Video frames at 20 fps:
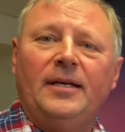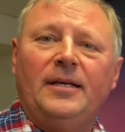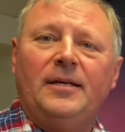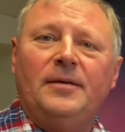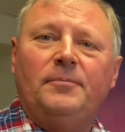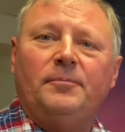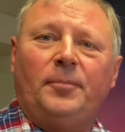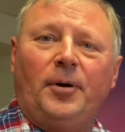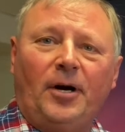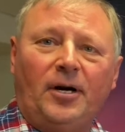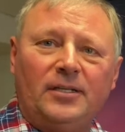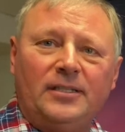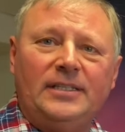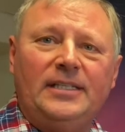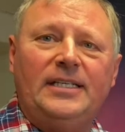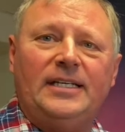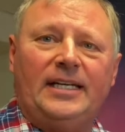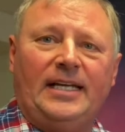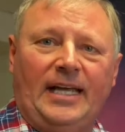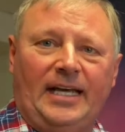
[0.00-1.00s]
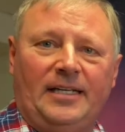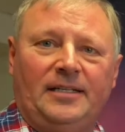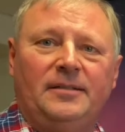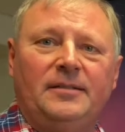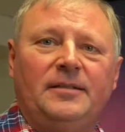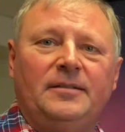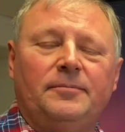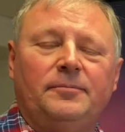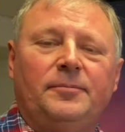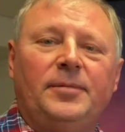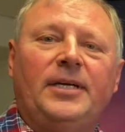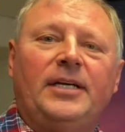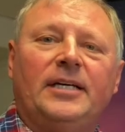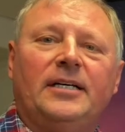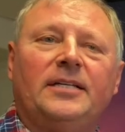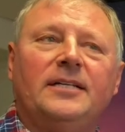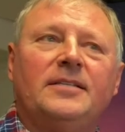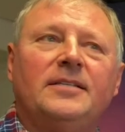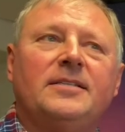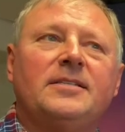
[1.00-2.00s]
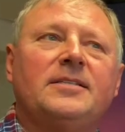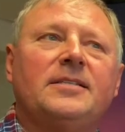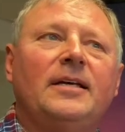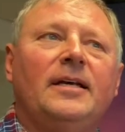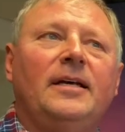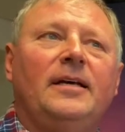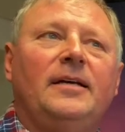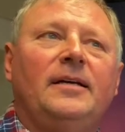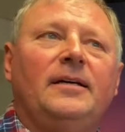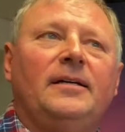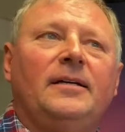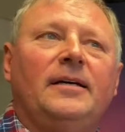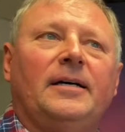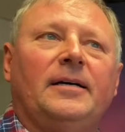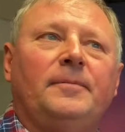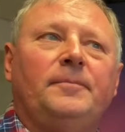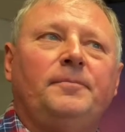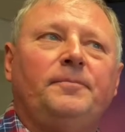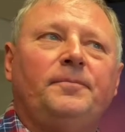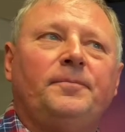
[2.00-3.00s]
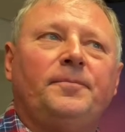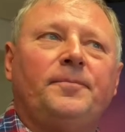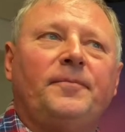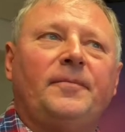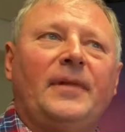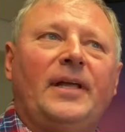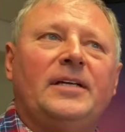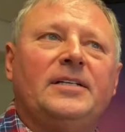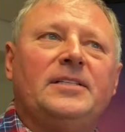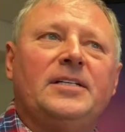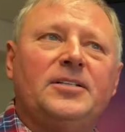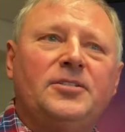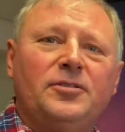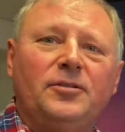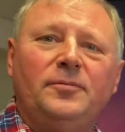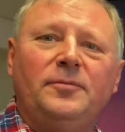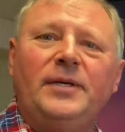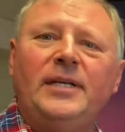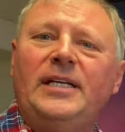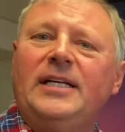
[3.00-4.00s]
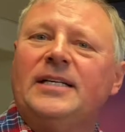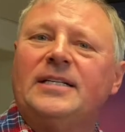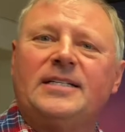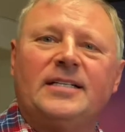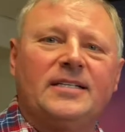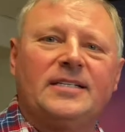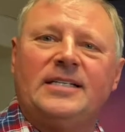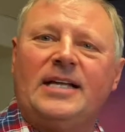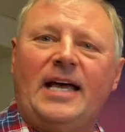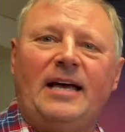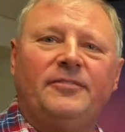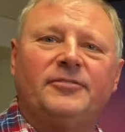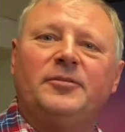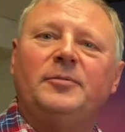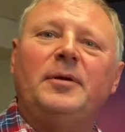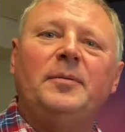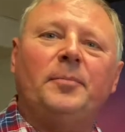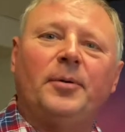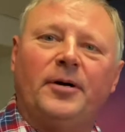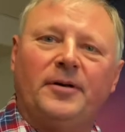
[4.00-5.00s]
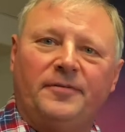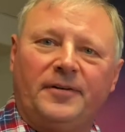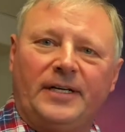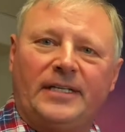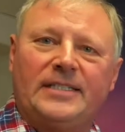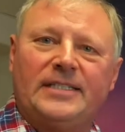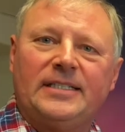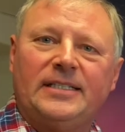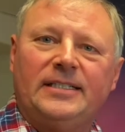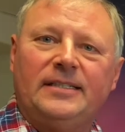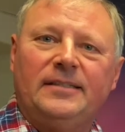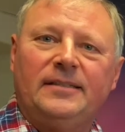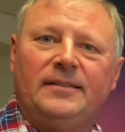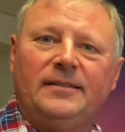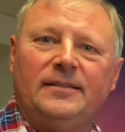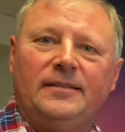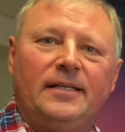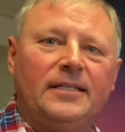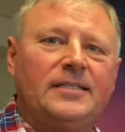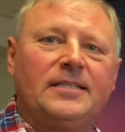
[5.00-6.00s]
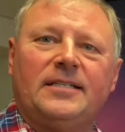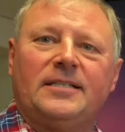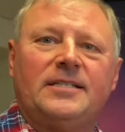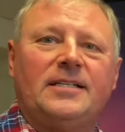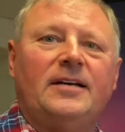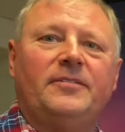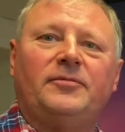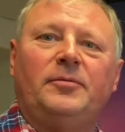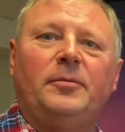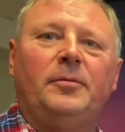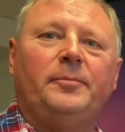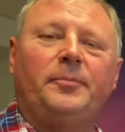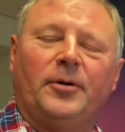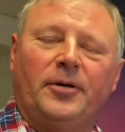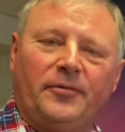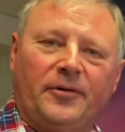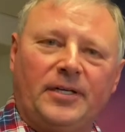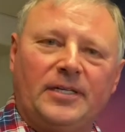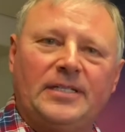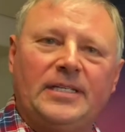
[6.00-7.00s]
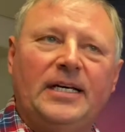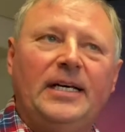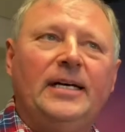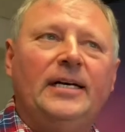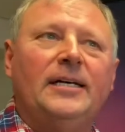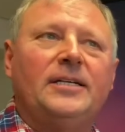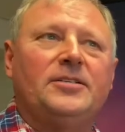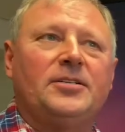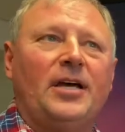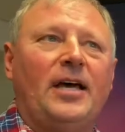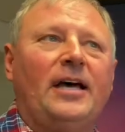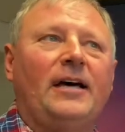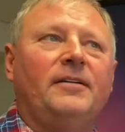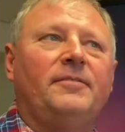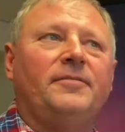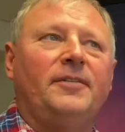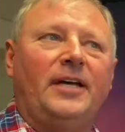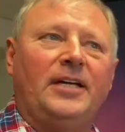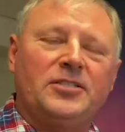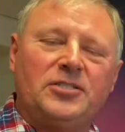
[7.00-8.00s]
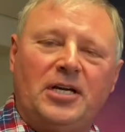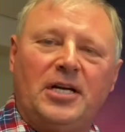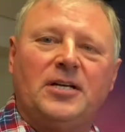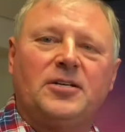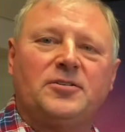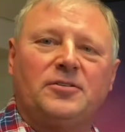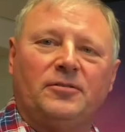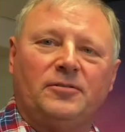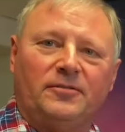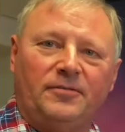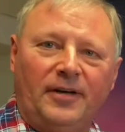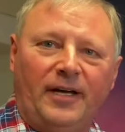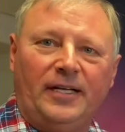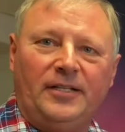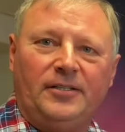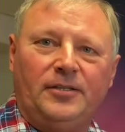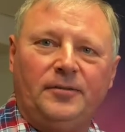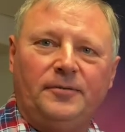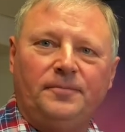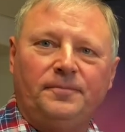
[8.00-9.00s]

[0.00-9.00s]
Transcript: Partly, again, because digital media doesn't have to be perfect. It doesn't have to be perfect to have educational value.